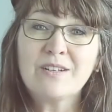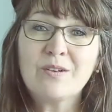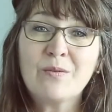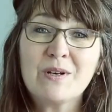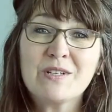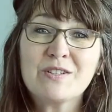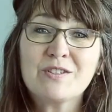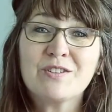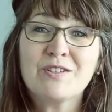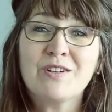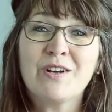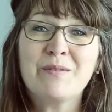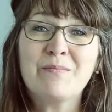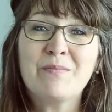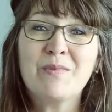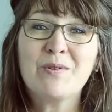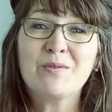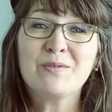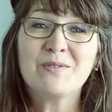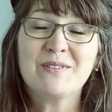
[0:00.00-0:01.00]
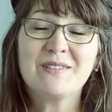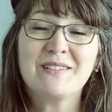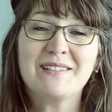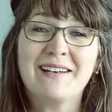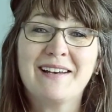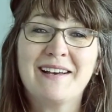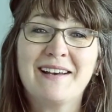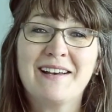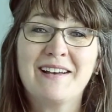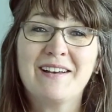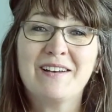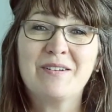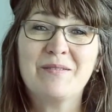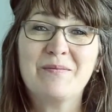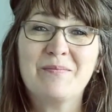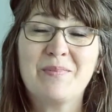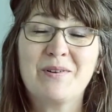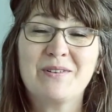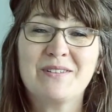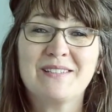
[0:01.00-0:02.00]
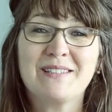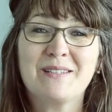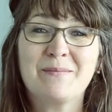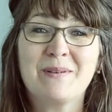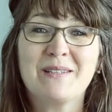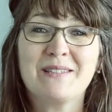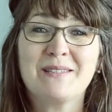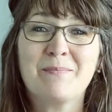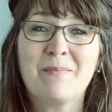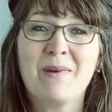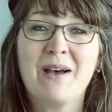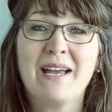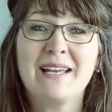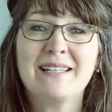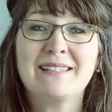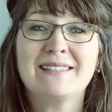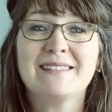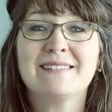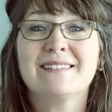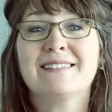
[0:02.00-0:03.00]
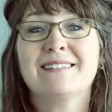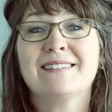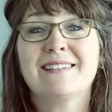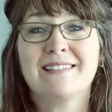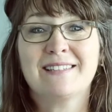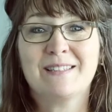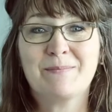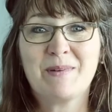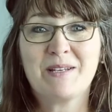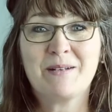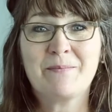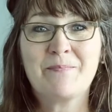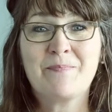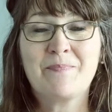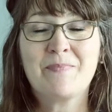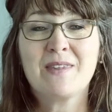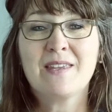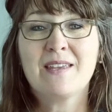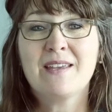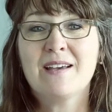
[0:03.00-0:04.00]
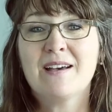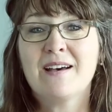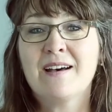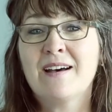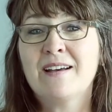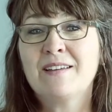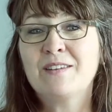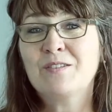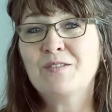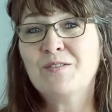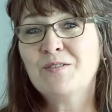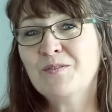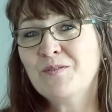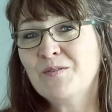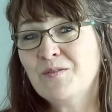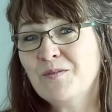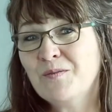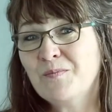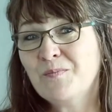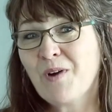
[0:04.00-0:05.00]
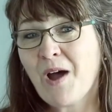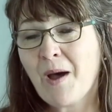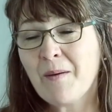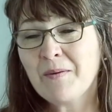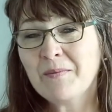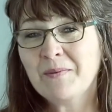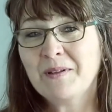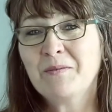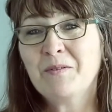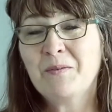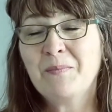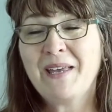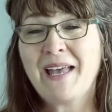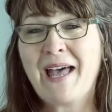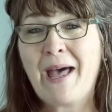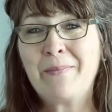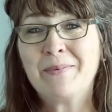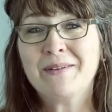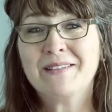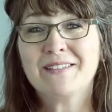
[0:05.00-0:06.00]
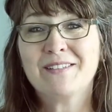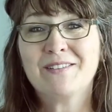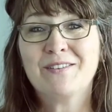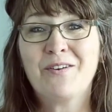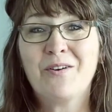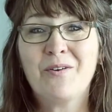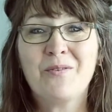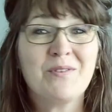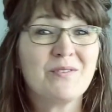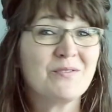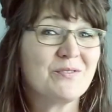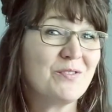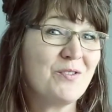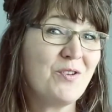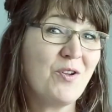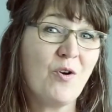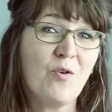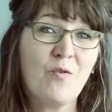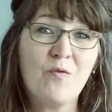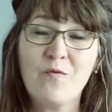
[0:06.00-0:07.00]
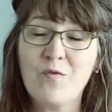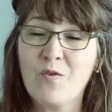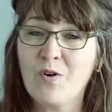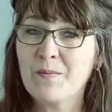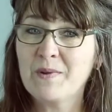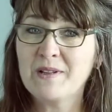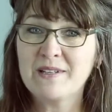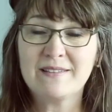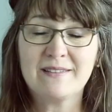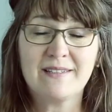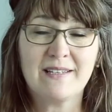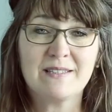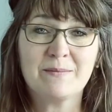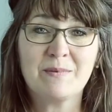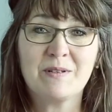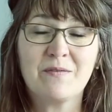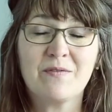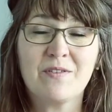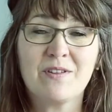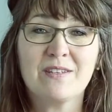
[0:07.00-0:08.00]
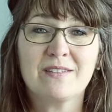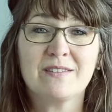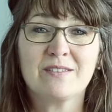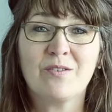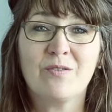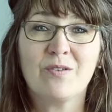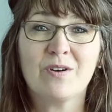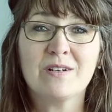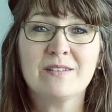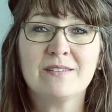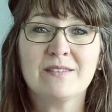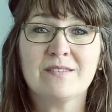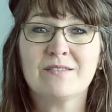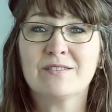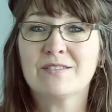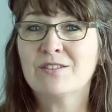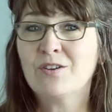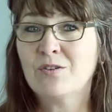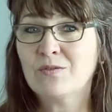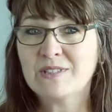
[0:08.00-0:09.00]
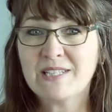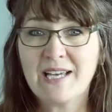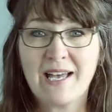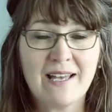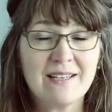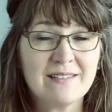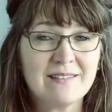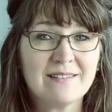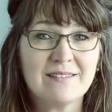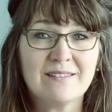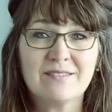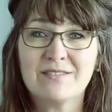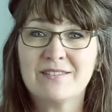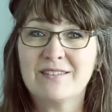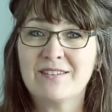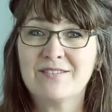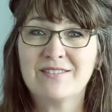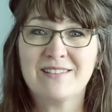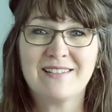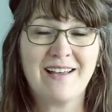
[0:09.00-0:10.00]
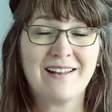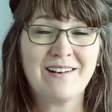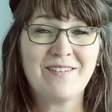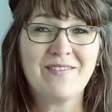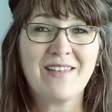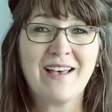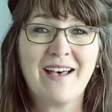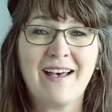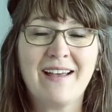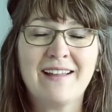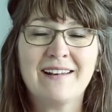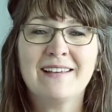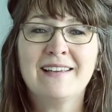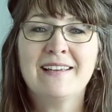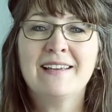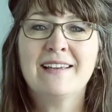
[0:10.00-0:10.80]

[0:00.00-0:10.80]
a question on most participants' minds is assessment. You probably will be happy to know there's no formal assessment for this course. There's no tests, there's none of that.